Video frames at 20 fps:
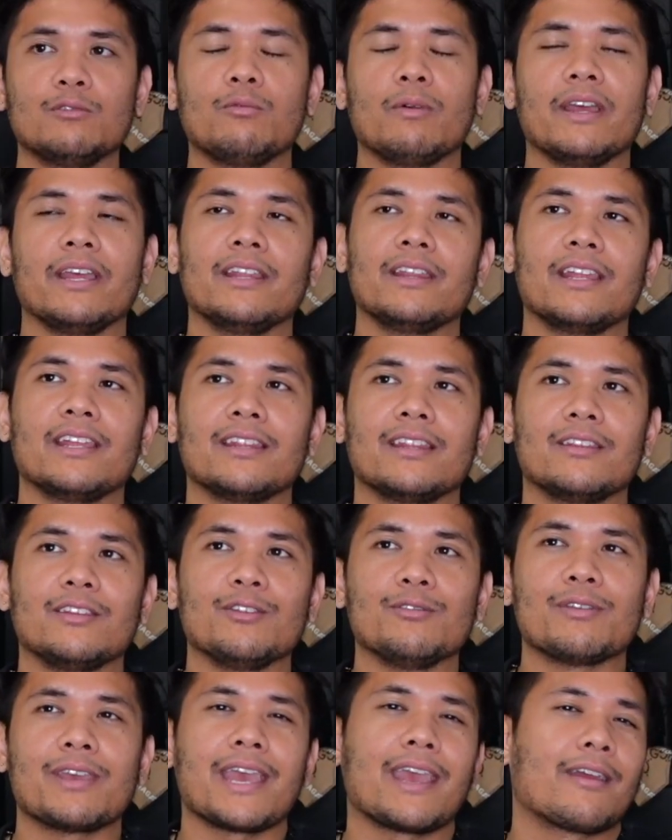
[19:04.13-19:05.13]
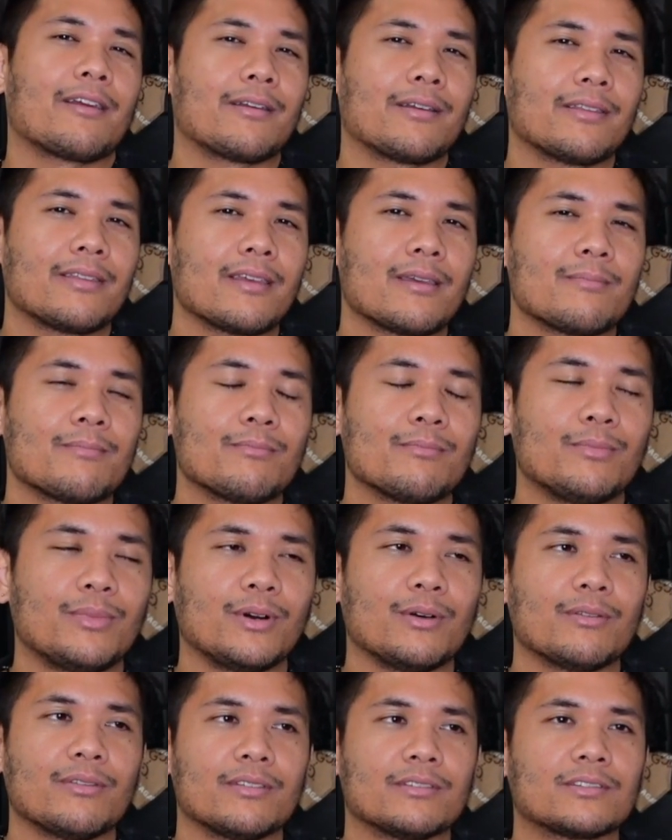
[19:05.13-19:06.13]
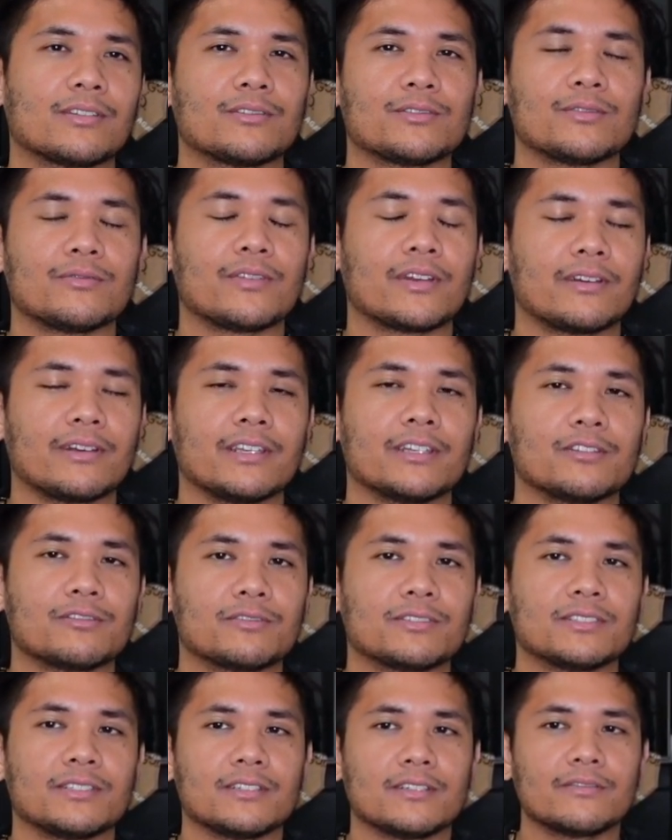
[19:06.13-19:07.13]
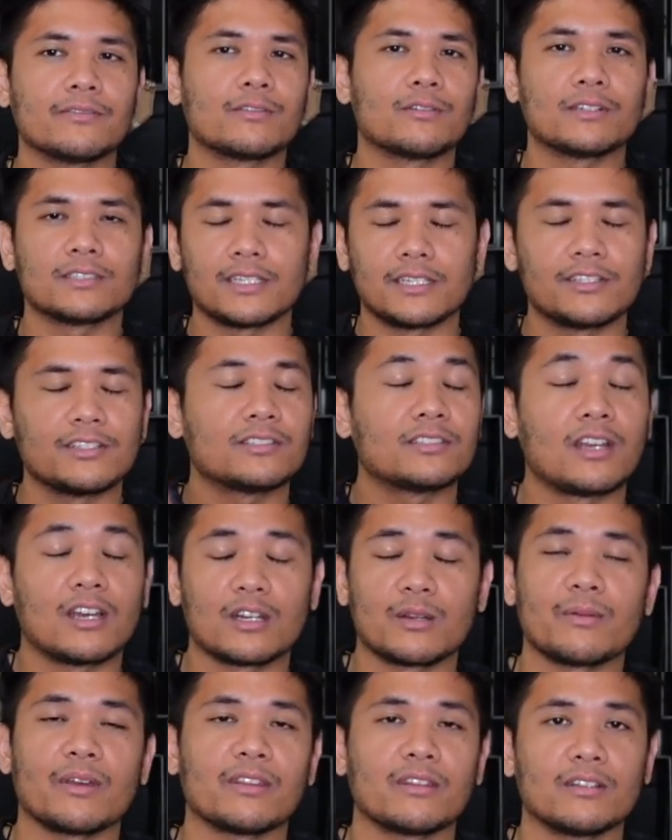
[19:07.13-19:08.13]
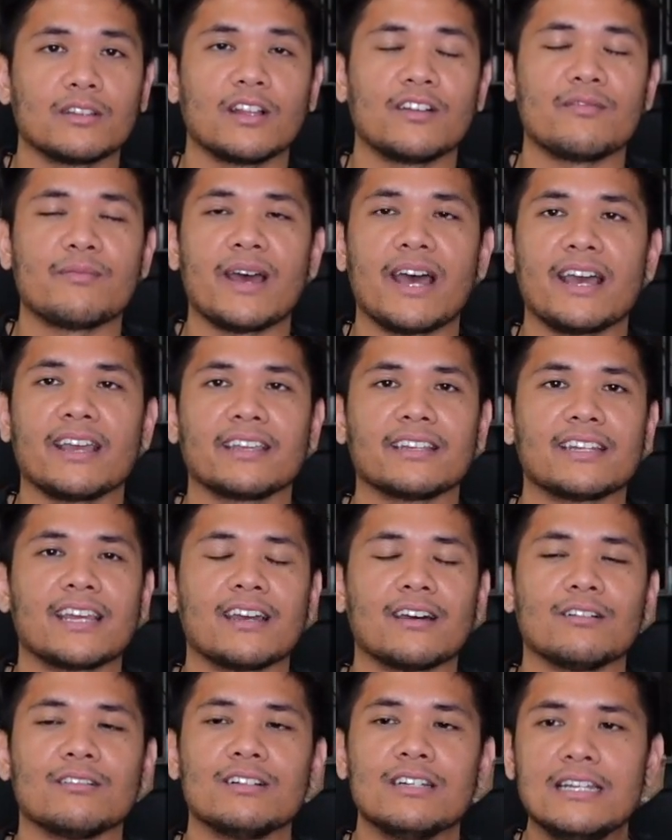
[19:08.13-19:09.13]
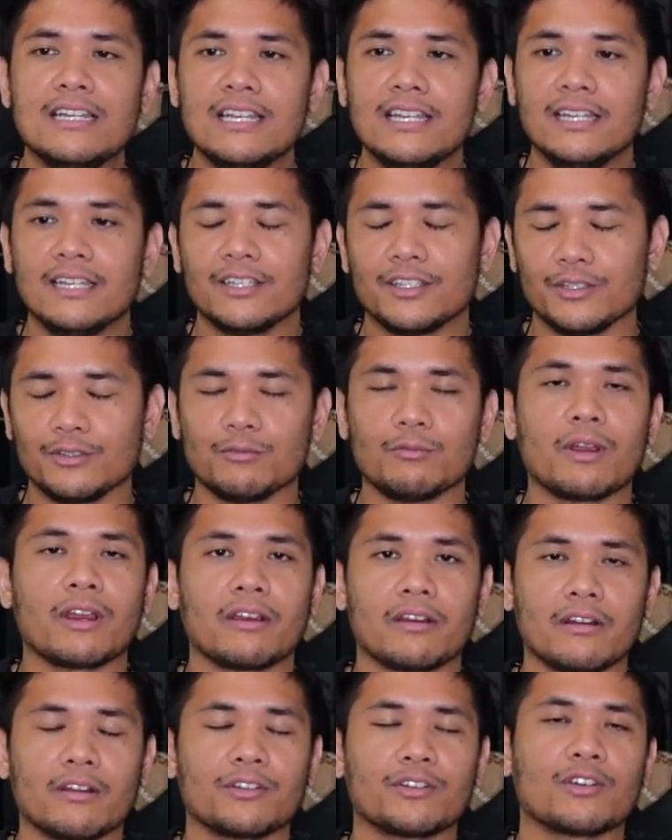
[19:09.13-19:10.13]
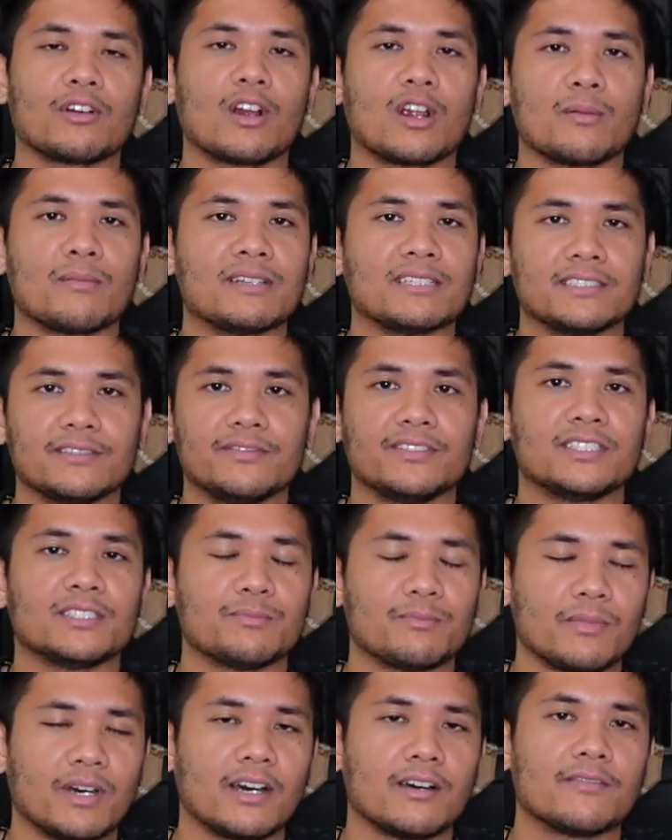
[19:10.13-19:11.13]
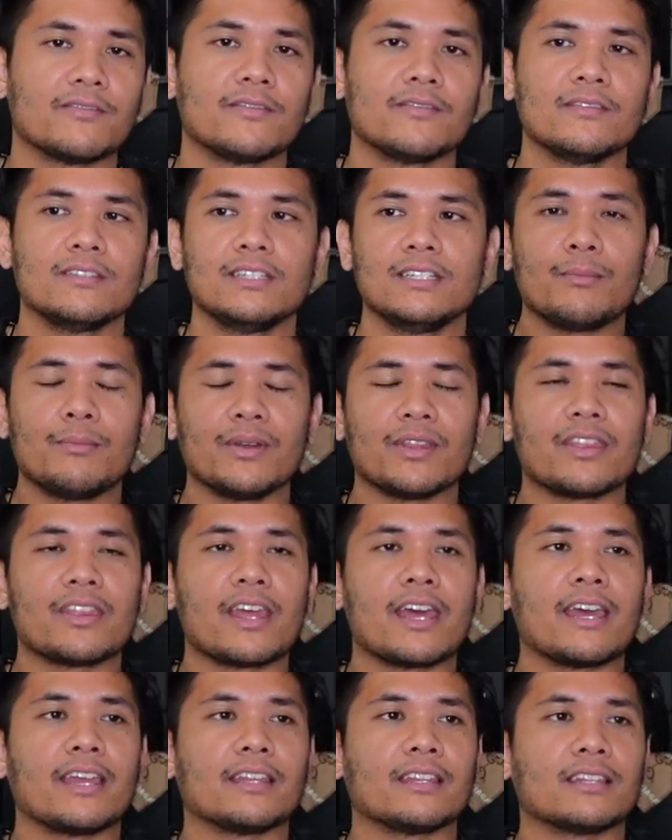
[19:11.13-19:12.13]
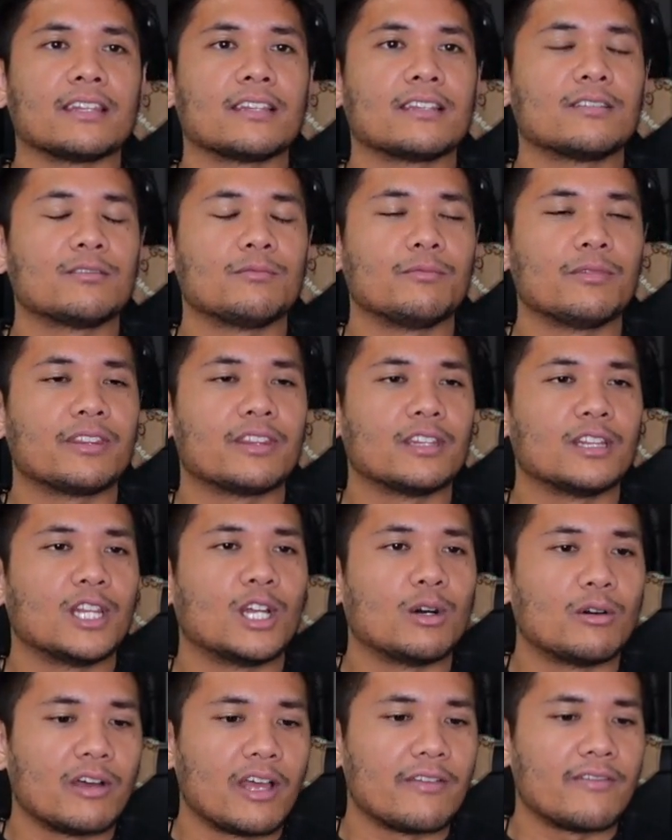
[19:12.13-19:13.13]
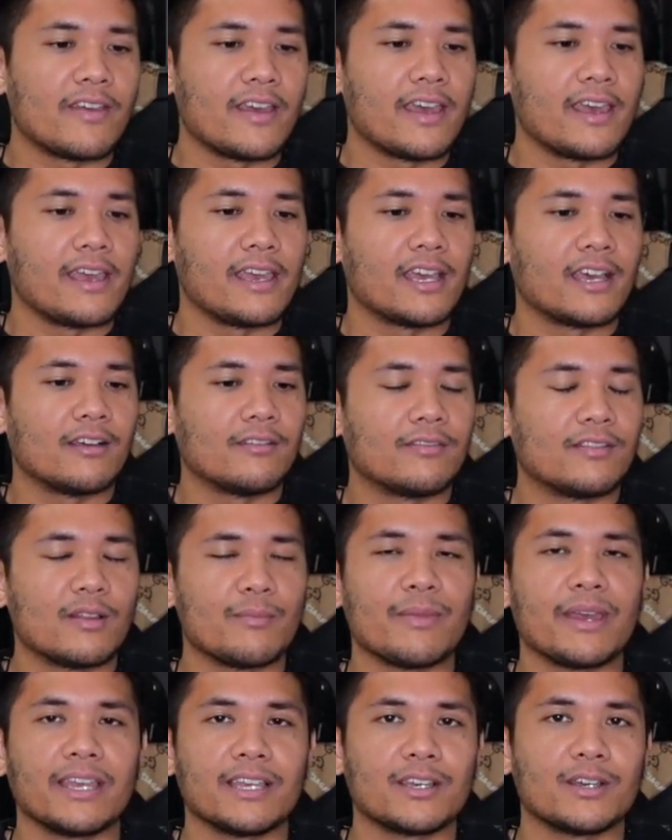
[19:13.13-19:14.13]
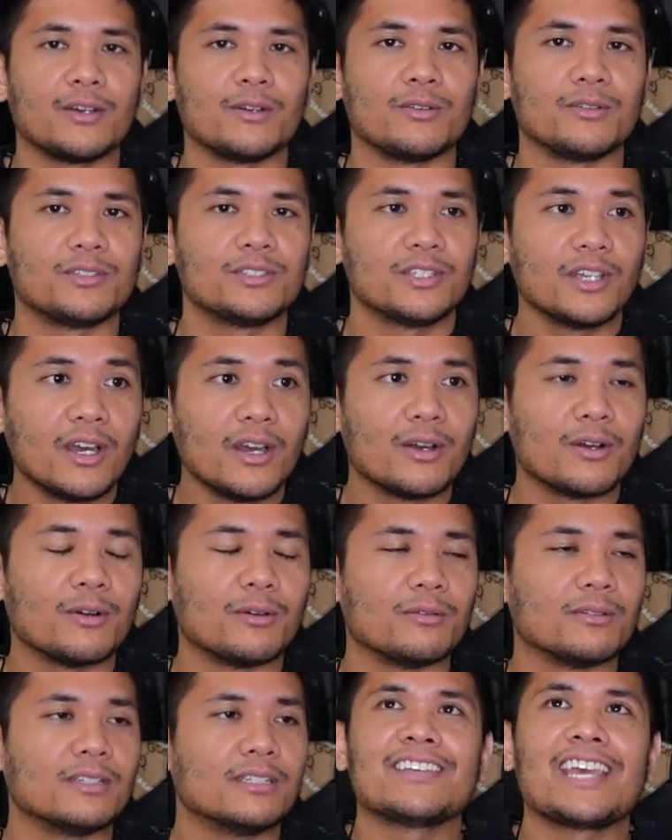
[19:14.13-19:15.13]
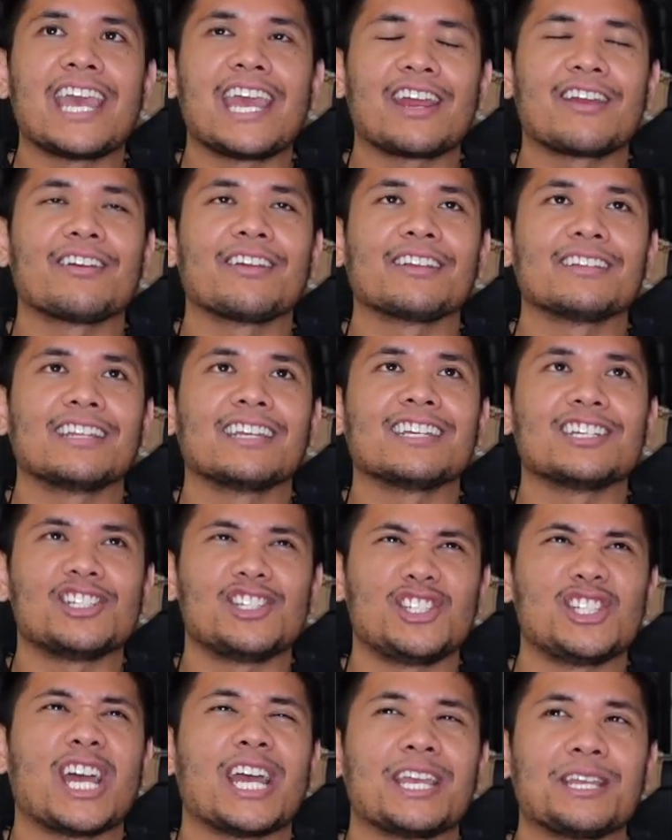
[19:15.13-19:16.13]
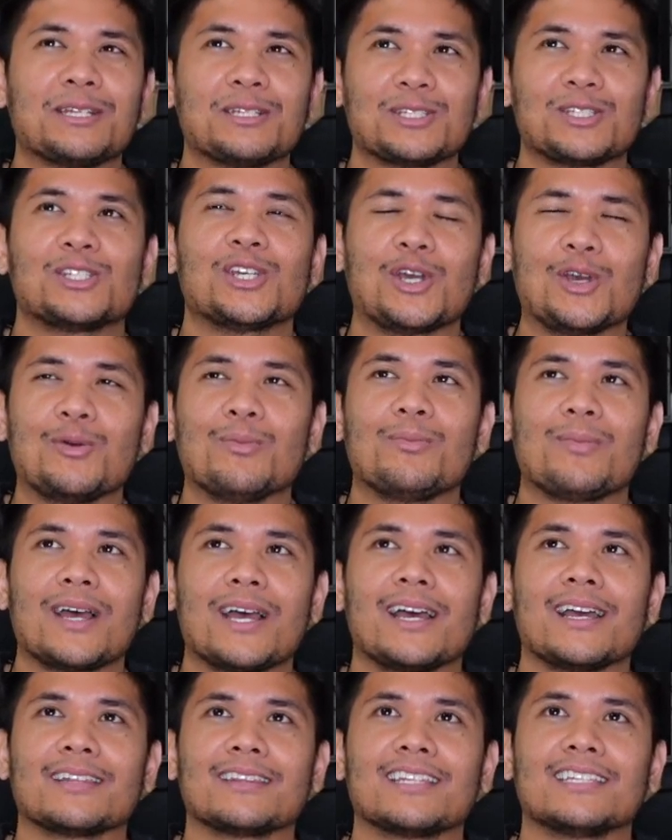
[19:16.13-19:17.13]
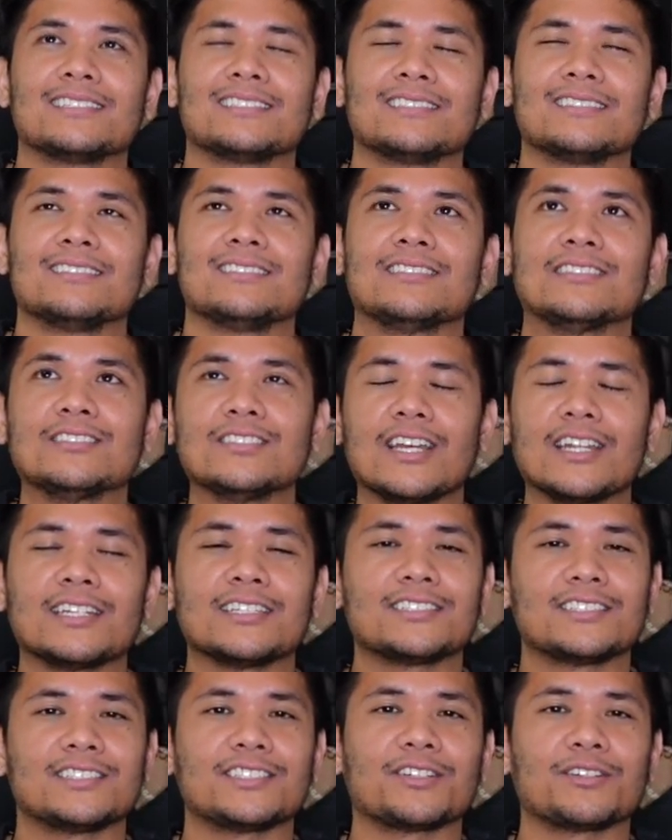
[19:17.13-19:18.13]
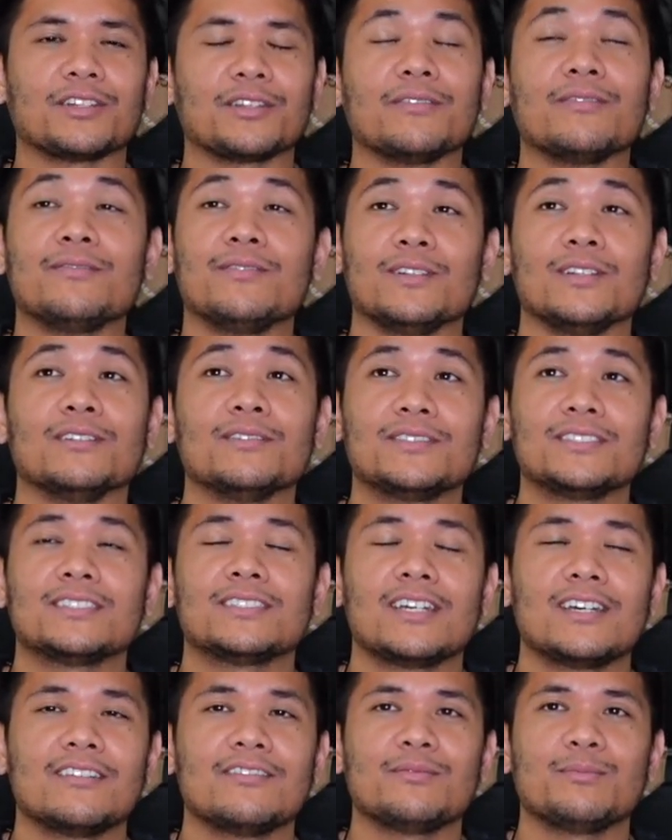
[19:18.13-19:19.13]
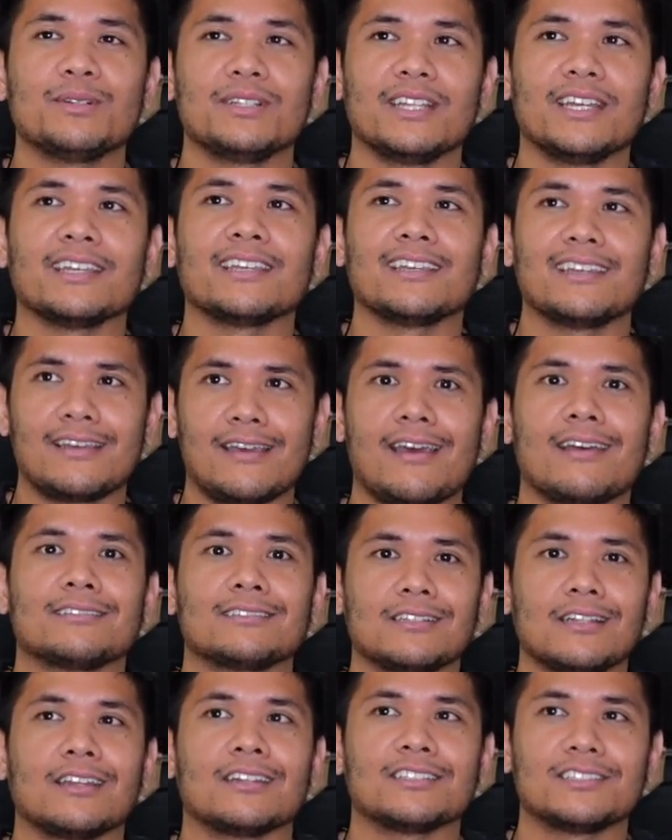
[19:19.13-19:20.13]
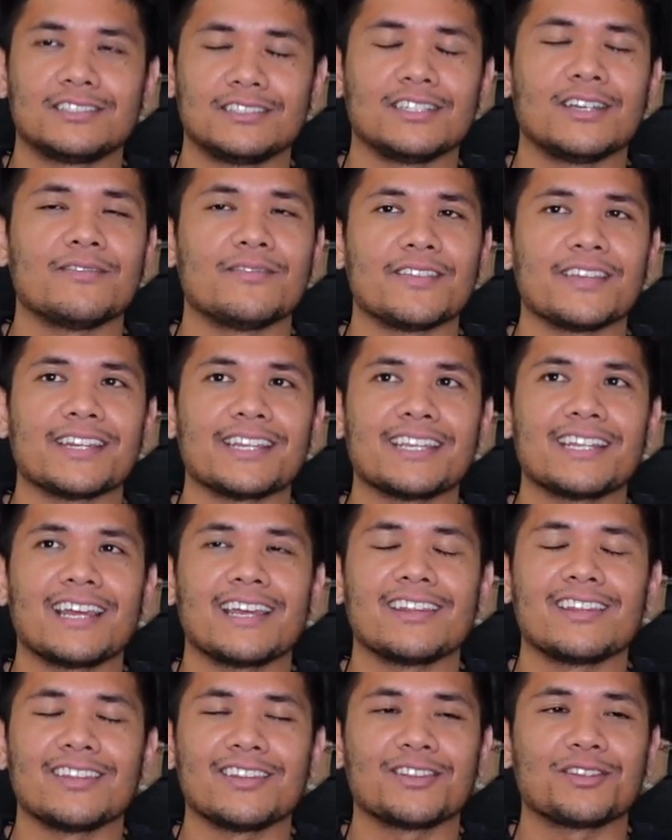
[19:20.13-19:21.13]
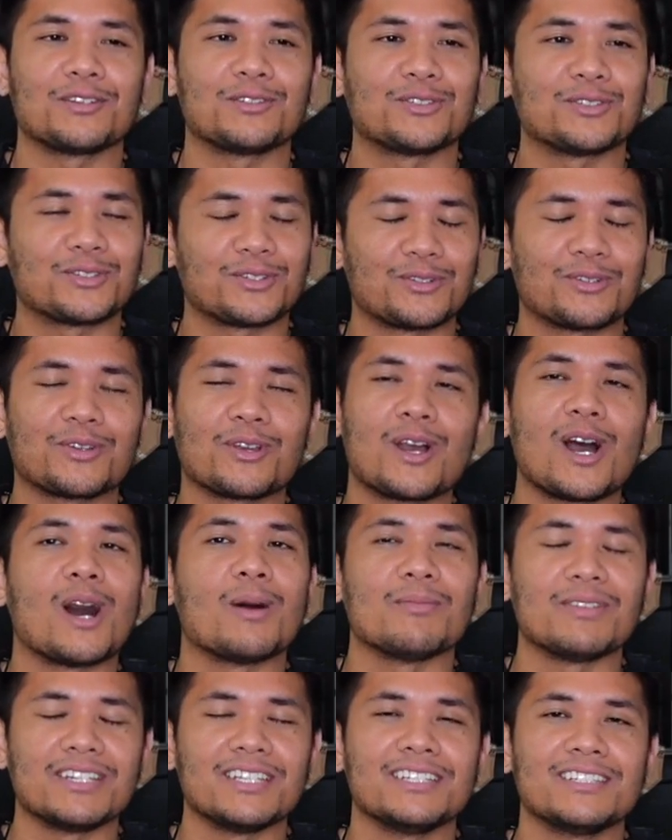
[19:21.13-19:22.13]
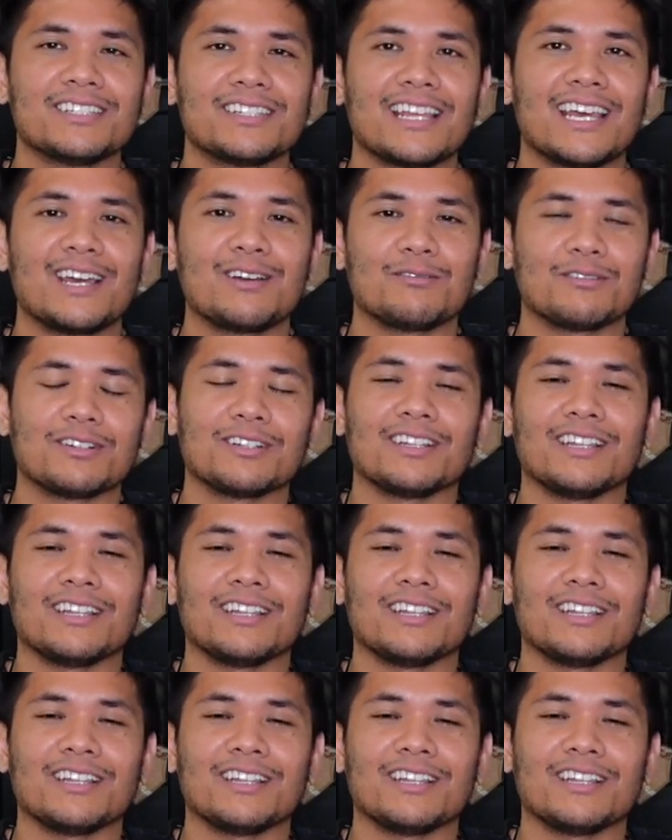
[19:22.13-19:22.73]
way that you carry them both is also very interesting. Of course, I just talked about the glove bag and how you wear it on your arm as if it's a muff. But then with the Loewe Flamenco tote, carrying like a giant tote bag that's not necessarily full of stuff, but like it has a lot of stuff in it. I think there's a certain comedy to that where